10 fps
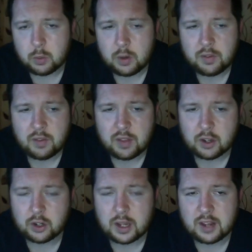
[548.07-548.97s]
they're going
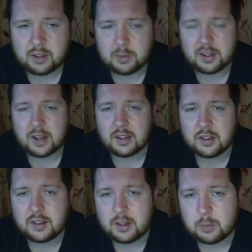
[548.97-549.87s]
to get some
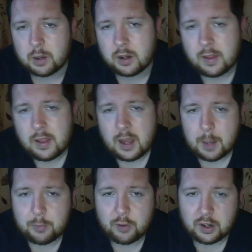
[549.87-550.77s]
ascendancy as well
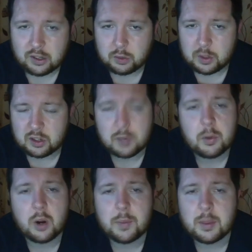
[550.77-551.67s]
up front, so he's going to put
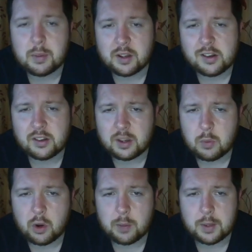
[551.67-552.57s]
them in the positions they
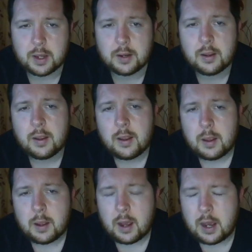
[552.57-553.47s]
want to be in.
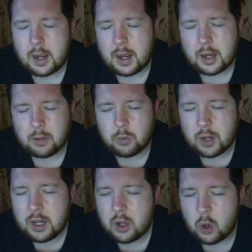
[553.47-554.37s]
I
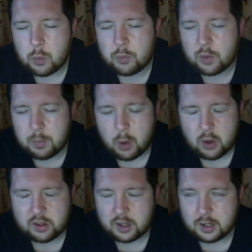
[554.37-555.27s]
really hope for the
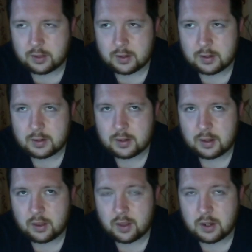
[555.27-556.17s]
box sake that
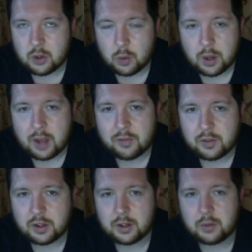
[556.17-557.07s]
they don't have
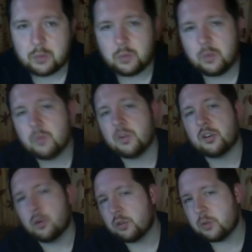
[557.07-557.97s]
to
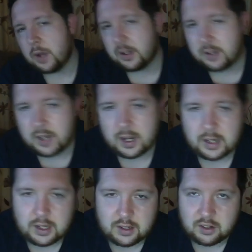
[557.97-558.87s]
resort to Elton
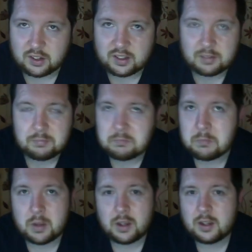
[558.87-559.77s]
Yankees, because
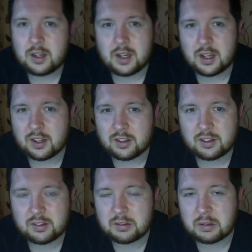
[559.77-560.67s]
he
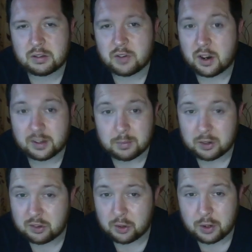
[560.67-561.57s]
is, as far as I'm concerned,